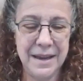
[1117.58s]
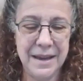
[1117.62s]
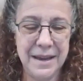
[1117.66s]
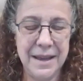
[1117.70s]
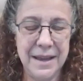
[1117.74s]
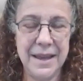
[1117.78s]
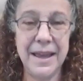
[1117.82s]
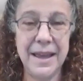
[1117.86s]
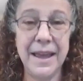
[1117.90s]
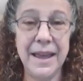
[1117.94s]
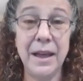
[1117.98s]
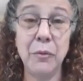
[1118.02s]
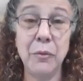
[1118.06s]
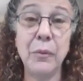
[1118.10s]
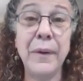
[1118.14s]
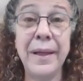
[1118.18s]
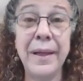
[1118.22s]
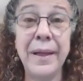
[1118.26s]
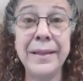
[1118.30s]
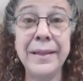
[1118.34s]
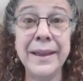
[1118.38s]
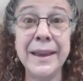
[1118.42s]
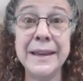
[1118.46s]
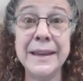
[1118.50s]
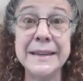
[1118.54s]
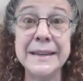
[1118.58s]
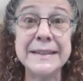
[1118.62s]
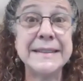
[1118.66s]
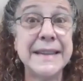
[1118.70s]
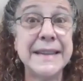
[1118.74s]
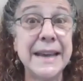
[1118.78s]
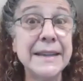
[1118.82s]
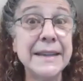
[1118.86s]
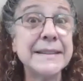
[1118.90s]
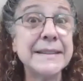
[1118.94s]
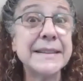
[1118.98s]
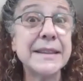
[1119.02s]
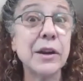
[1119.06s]
Well, in a
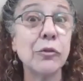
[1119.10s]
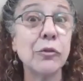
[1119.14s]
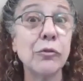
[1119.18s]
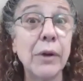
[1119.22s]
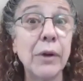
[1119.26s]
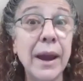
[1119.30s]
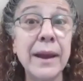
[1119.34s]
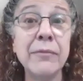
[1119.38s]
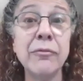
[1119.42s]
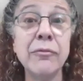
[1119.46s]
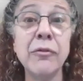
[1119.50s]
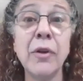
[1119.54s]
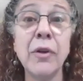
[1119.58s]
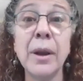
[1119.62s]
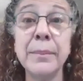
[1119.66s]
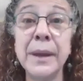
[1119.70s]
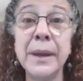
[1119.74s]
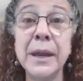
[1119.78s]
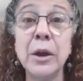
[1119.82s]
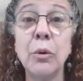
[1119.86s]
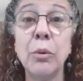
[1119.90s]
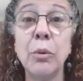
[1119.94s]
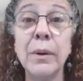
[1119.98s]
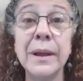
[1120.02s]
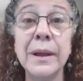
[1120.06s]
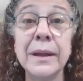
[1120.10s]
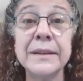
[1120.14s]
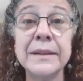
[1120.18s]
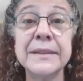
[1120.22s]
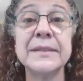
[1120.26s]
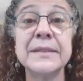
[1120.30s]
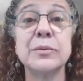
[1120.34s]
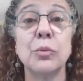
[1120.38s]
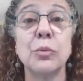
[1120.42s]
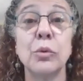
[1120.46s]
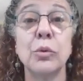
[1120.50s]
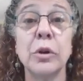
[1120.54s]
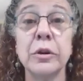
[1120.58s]
sense, the grave rubbing
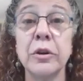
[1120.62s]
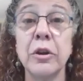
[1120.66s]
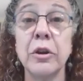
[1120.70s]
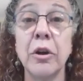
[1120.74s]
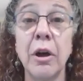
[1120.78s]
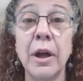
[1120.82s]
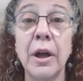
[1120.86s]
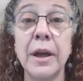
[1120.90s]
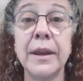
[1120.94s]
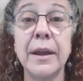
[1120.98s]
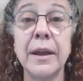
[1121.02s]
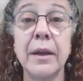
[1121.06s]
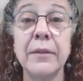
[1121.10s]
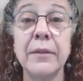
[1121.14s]
quilts were not as